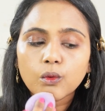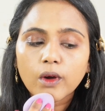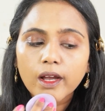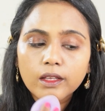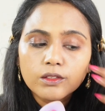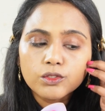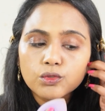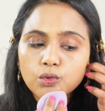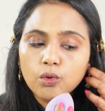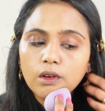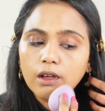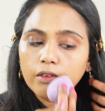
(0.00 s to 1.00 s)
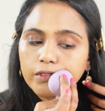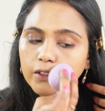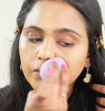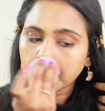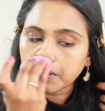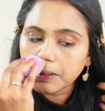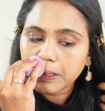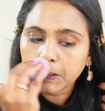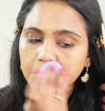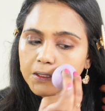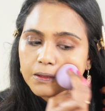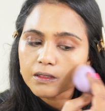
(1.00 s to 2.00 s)
I so love the
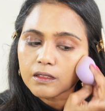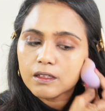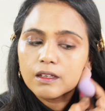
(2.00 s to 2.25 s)
finish.